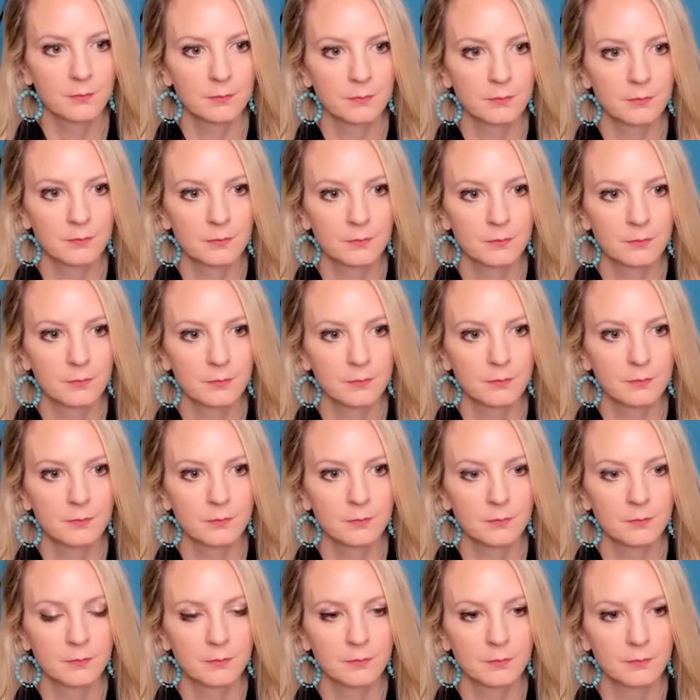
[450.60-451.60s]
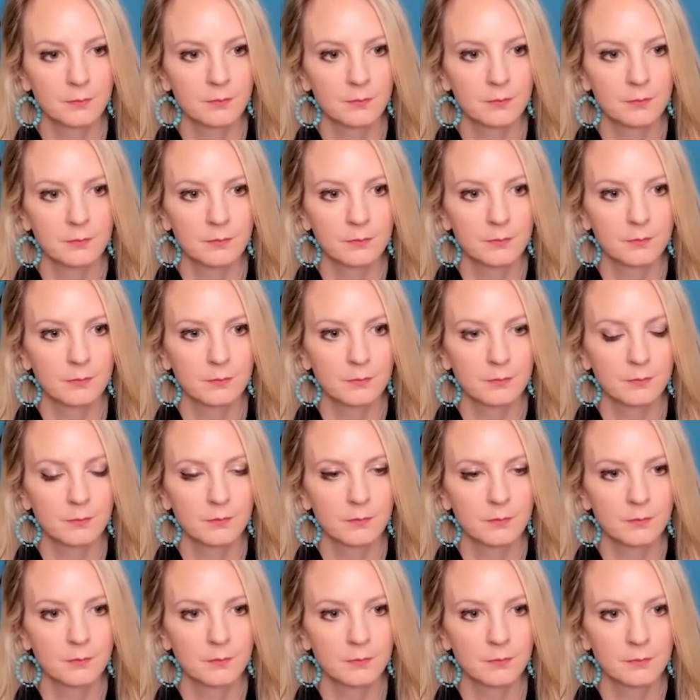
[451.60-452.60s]

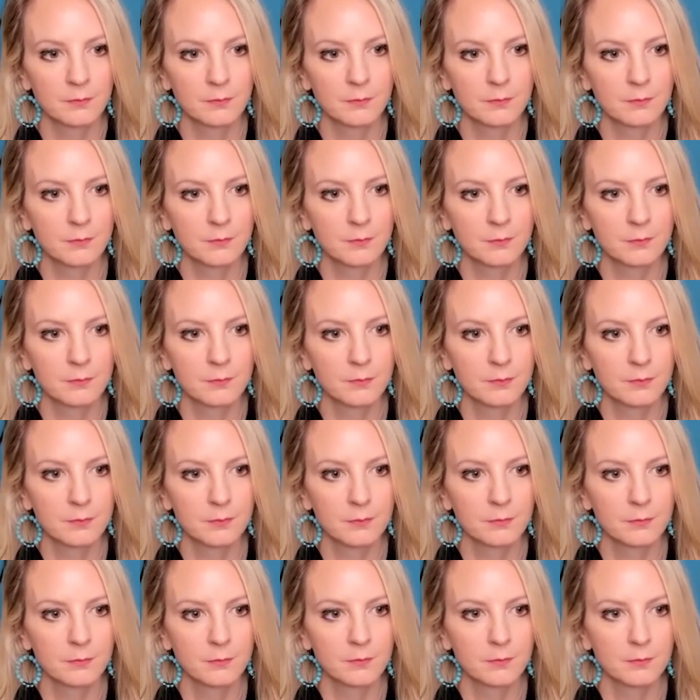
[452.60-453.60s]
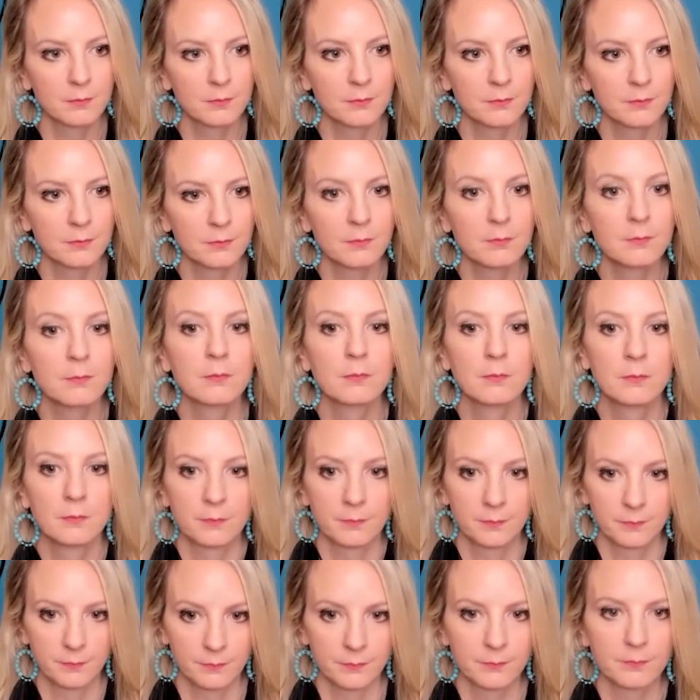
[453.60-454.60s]

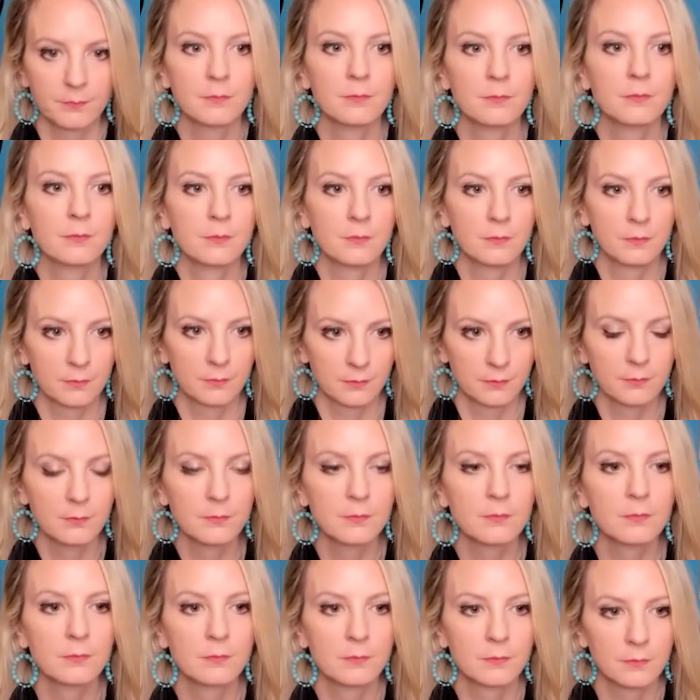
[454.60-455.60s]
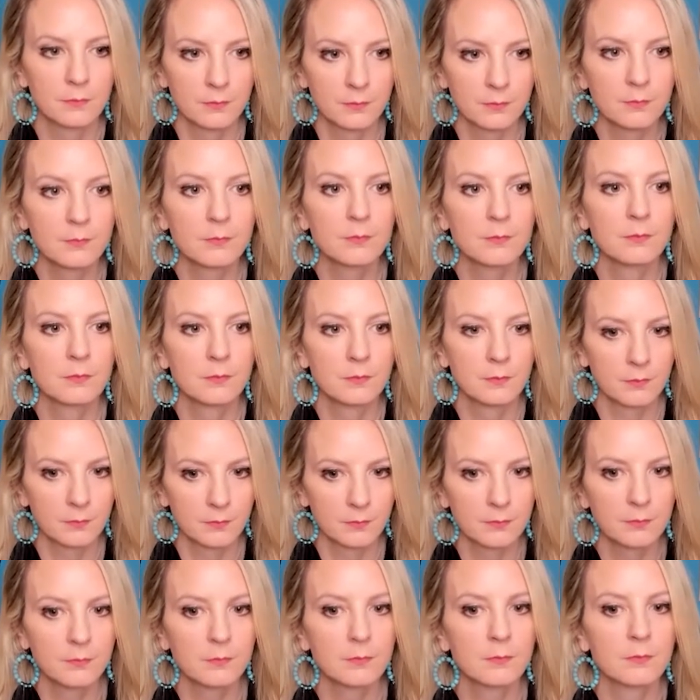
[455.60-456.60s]

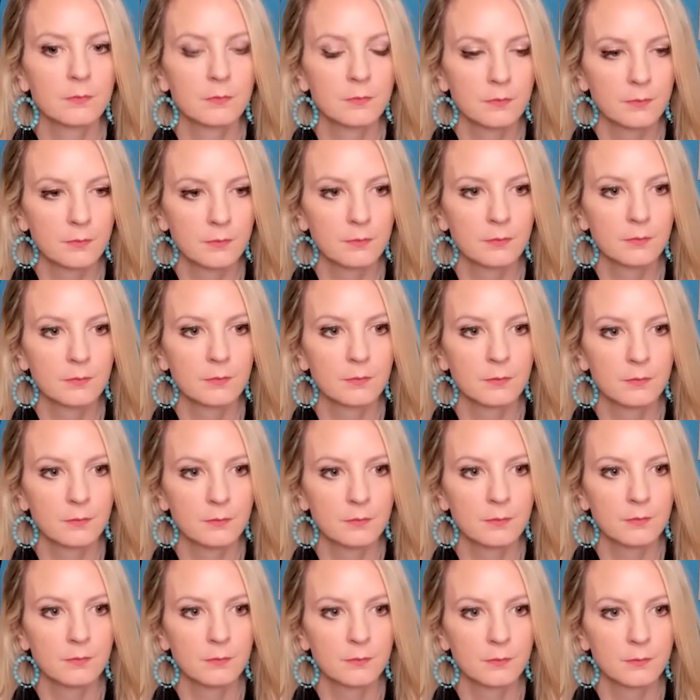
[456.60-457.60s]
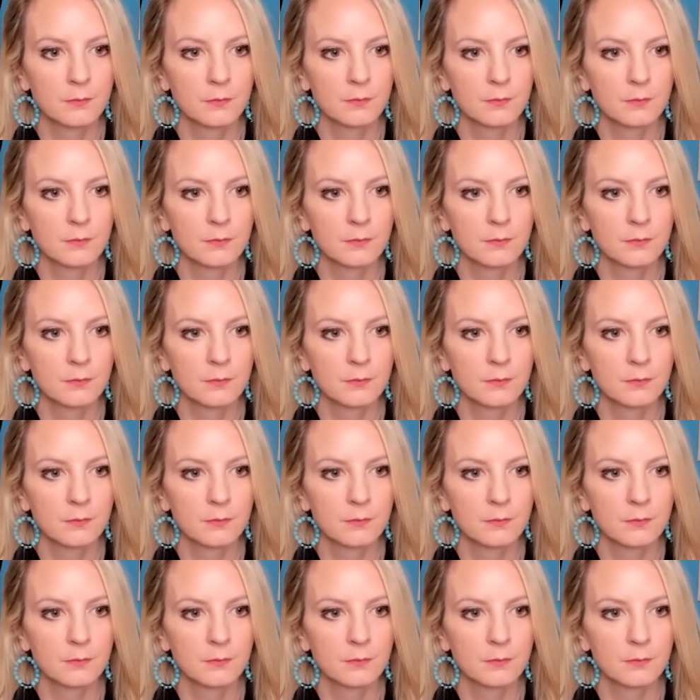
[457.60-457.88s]
(silent)